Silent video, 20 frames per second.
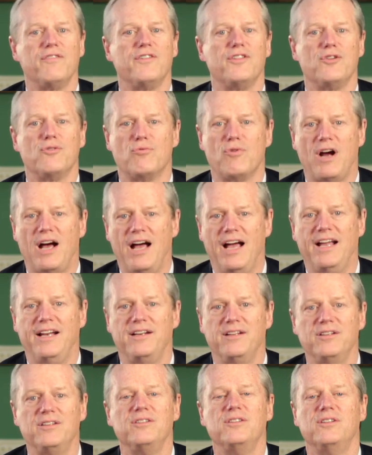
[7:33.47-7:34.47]
for the
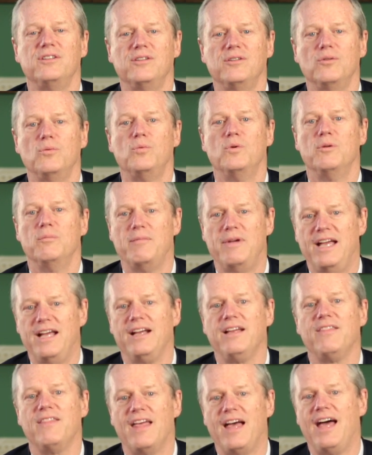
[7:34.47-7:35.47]
ride, will
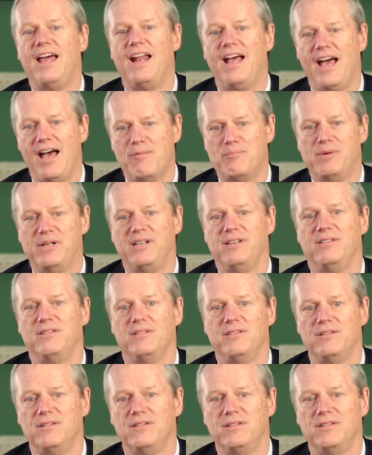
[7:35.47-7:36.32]
make that happen.